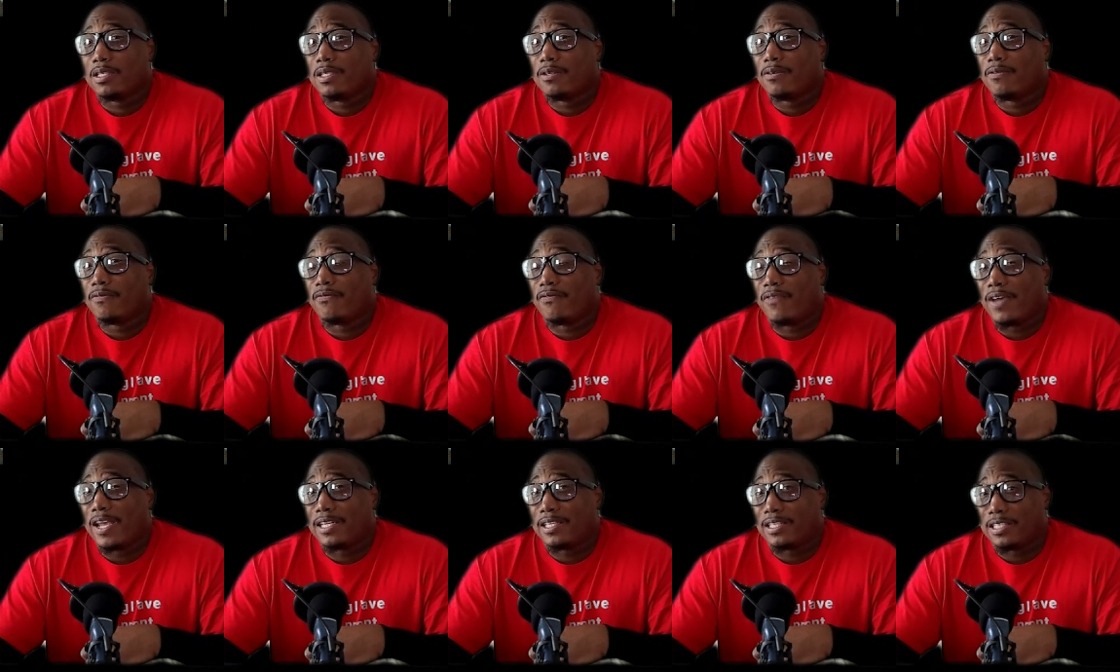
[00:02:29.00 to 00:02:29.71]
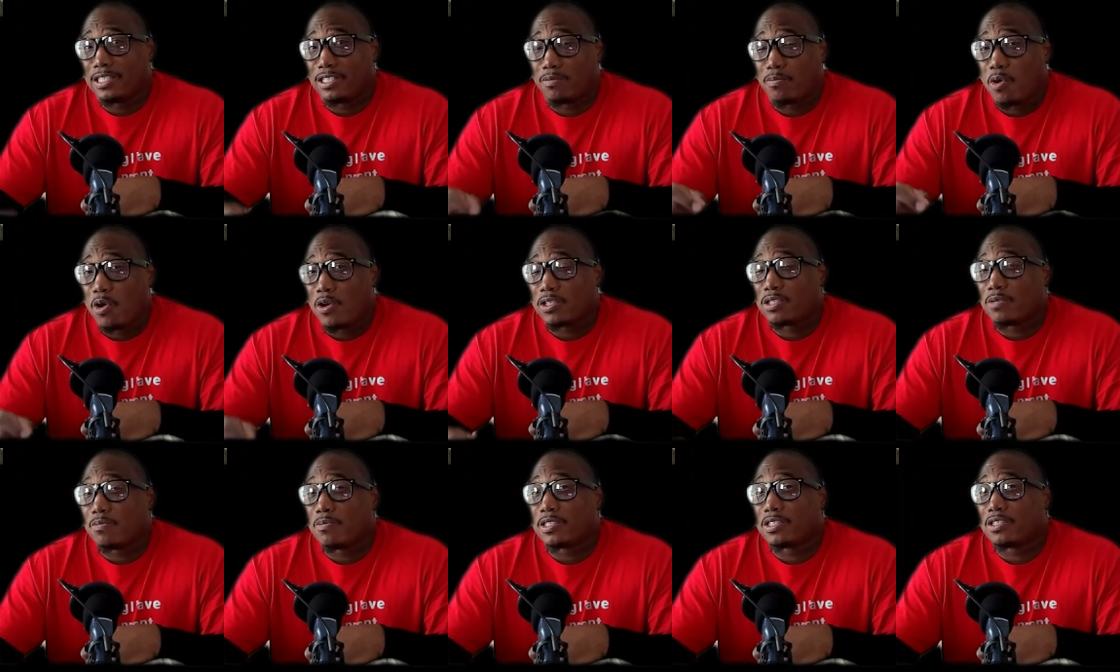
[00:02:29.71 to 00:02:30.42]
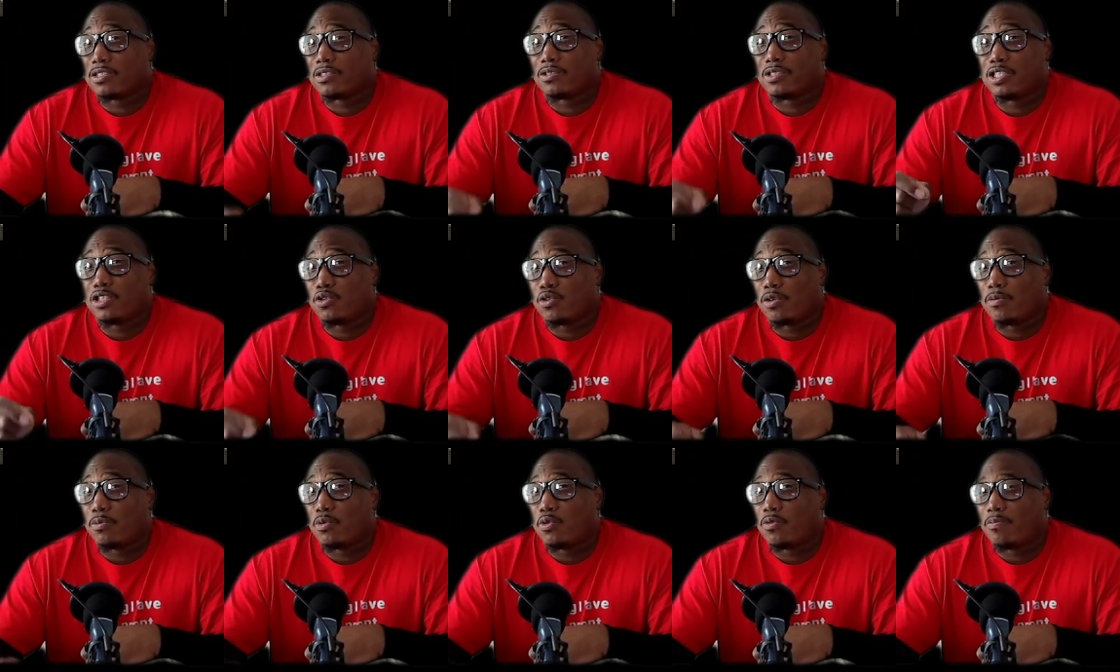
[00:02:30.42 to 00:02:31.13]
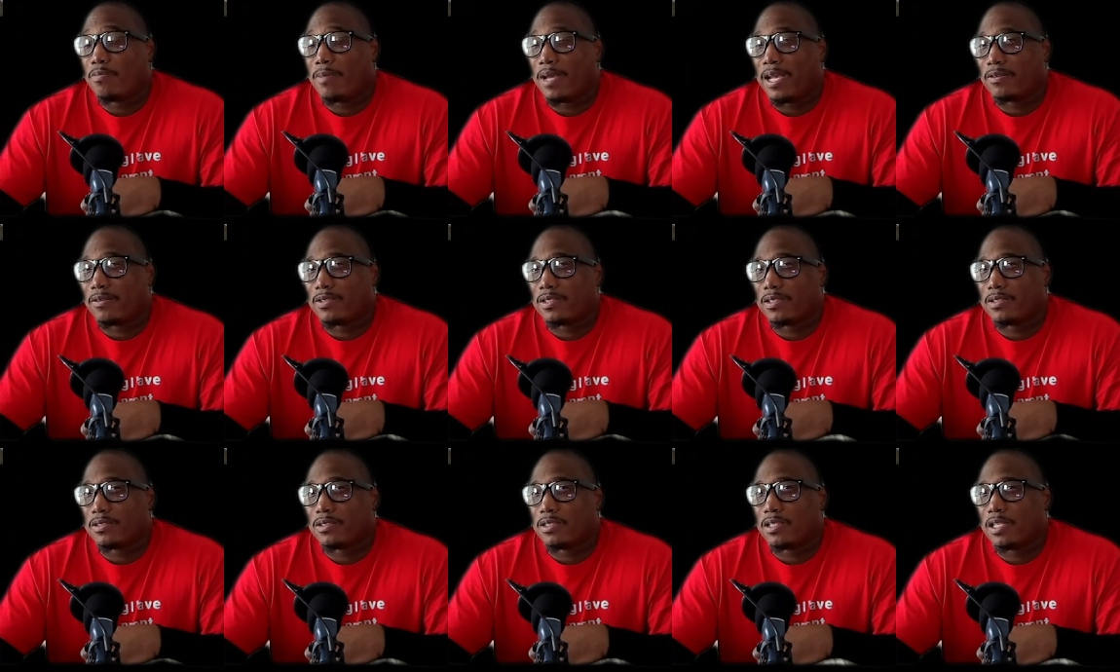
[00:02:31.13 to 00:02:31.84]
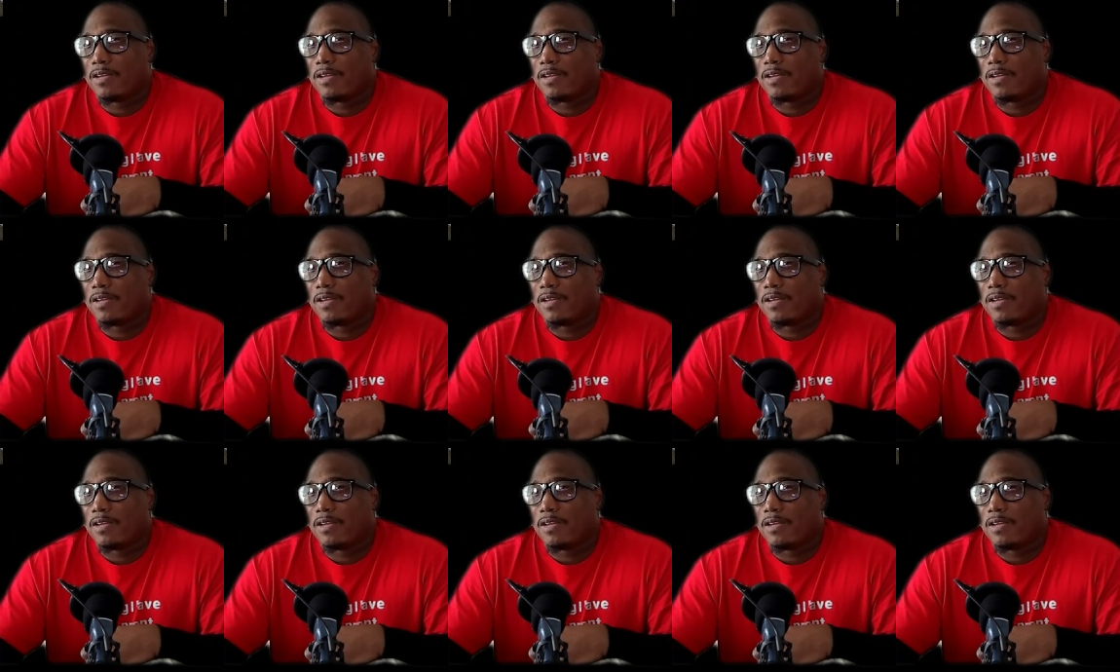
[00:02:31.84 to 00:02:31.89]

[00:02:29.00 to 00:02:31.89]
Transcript: Faith, as small as a mustard seed, you can move mountains.